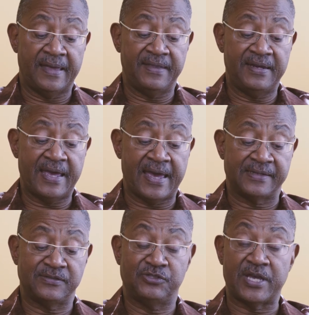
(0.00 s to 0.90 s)
I then
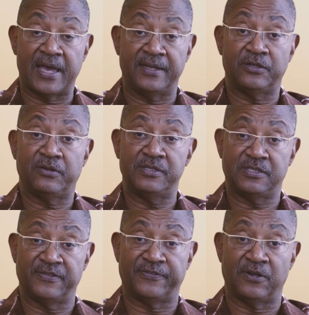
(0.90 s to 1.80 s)
asked Jan
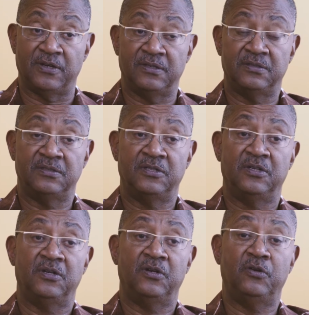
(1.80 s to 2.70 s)
Christopher,
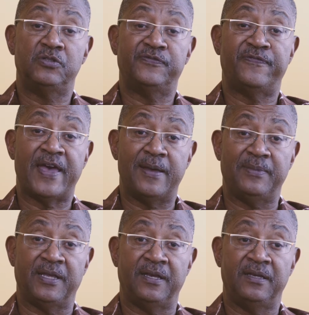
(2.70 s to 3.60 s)
whose
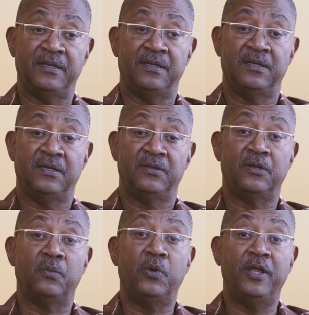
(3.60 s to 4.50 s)
family,
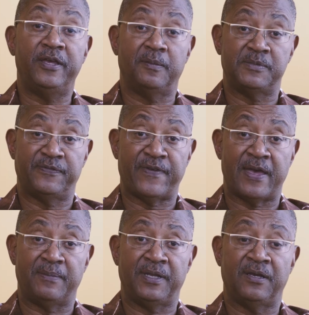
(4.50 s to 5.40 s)
the Williams
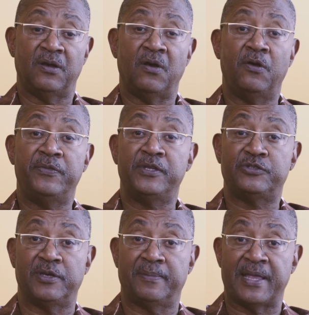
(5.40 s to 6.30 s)
family, owned the
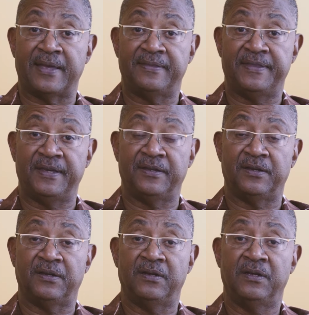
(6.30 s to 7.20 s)
Dreamland
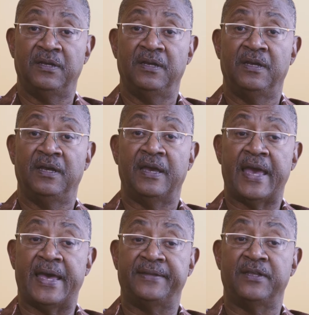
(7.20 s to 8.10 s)
Theater
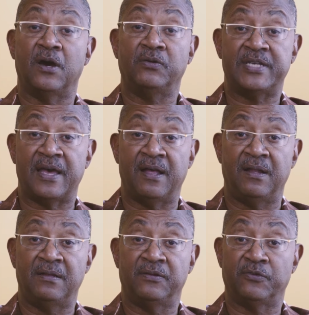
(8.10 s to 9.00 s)
and the
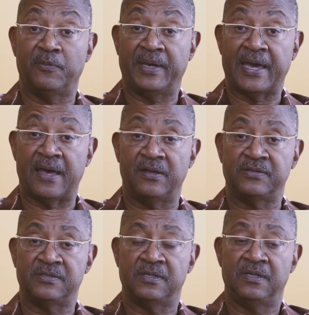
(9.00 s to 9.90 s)
hotel, rooming
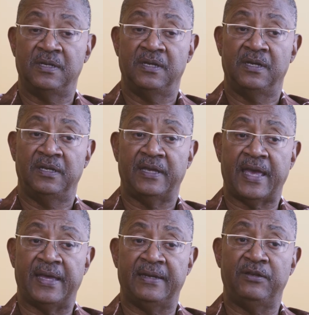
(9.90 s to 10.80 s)
house,
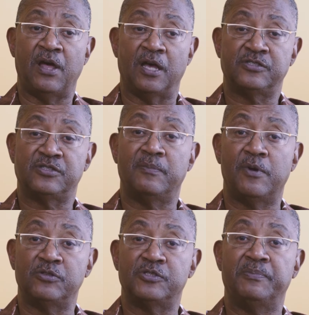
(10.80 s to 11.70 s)
and lost the
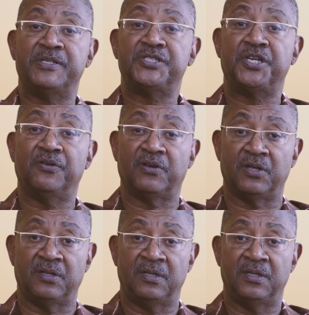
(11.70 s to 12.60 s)
most
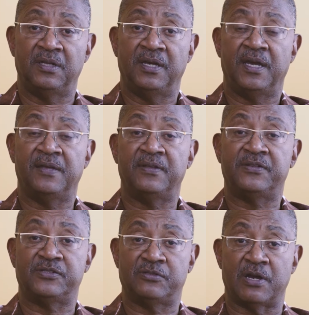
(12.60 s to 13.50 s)
material in the
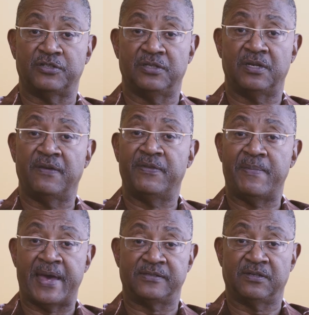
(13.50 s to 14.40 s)
destruction of the
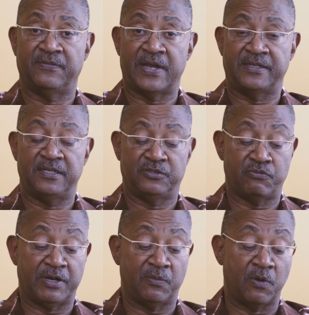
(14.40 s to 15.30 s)
massacre of
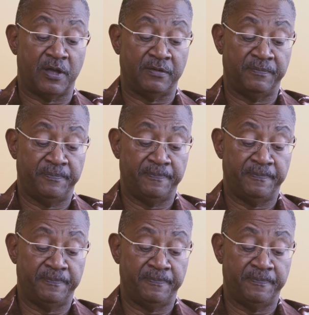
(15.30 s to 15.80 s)
1921.